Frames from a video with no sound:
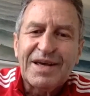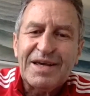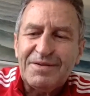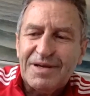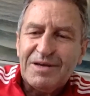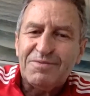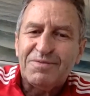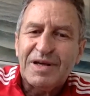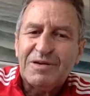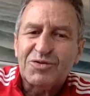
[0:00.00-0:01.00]
he
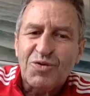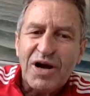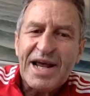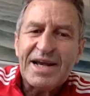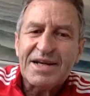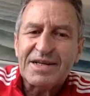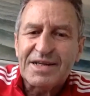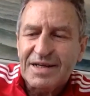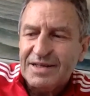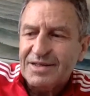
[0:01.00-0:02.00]
was
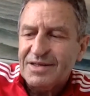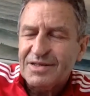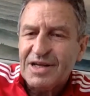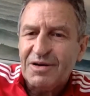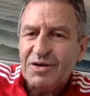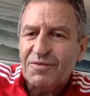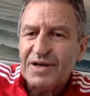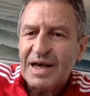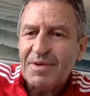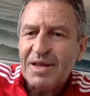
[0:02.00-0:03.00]
right-handed, so he'd
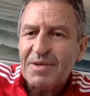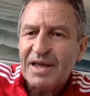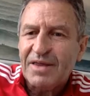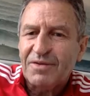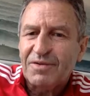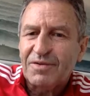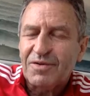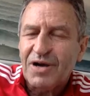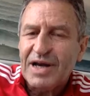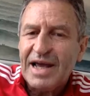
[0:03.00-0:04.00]
often come out the back of the
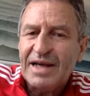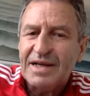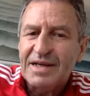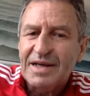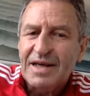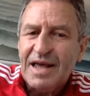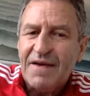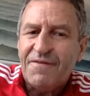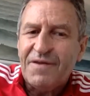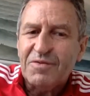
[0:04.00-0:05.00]
right hand.
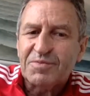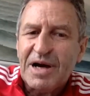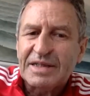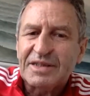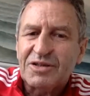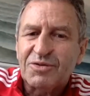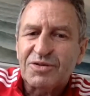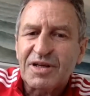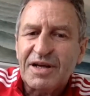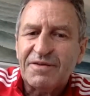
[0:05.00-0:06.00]
If he was passing to
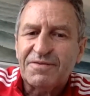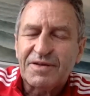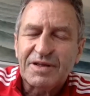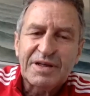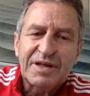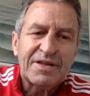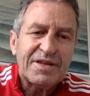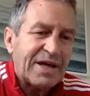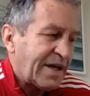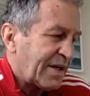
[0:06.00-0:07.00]
his left,
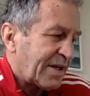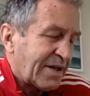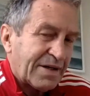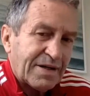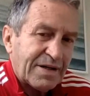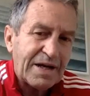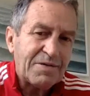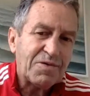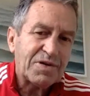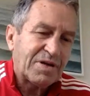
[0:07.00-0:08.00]
then he
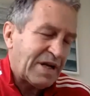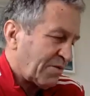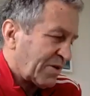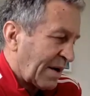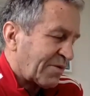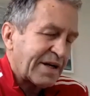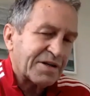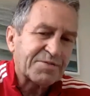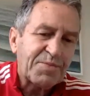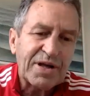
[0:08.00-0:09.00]
would come around
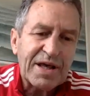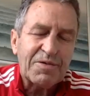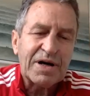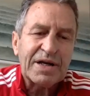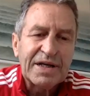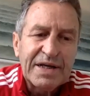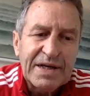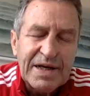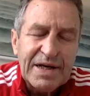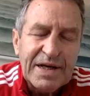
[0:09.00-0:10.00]
his body that way,
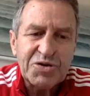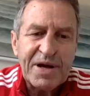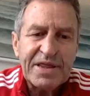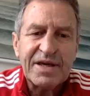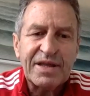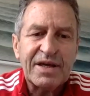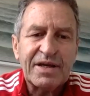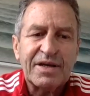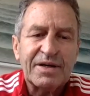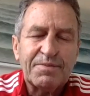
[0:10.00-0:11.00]
which meant then that
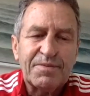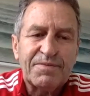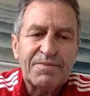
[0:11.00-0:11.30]
your